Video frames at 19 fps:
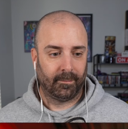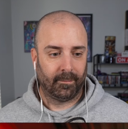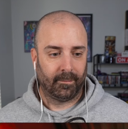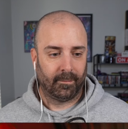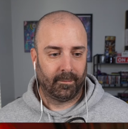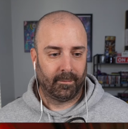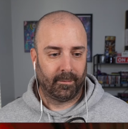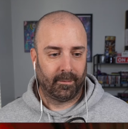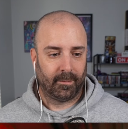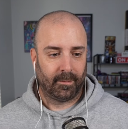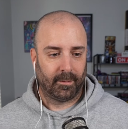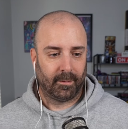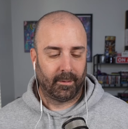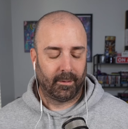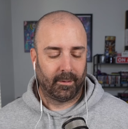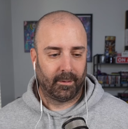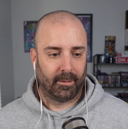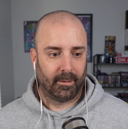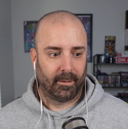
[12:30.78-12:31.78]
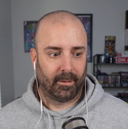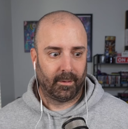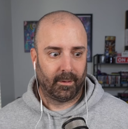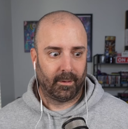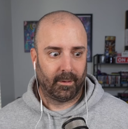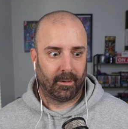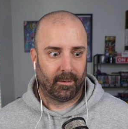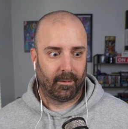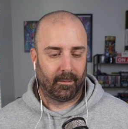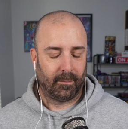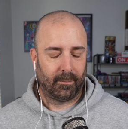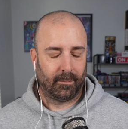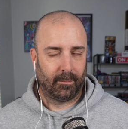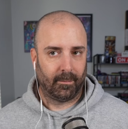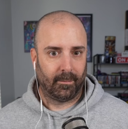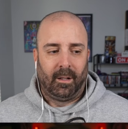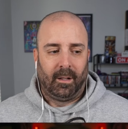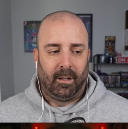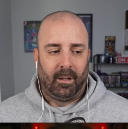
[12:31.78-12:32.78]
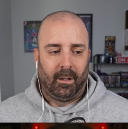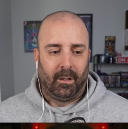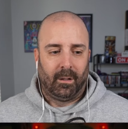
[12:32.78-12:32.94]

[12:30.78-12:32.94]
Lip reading: (no one is talking)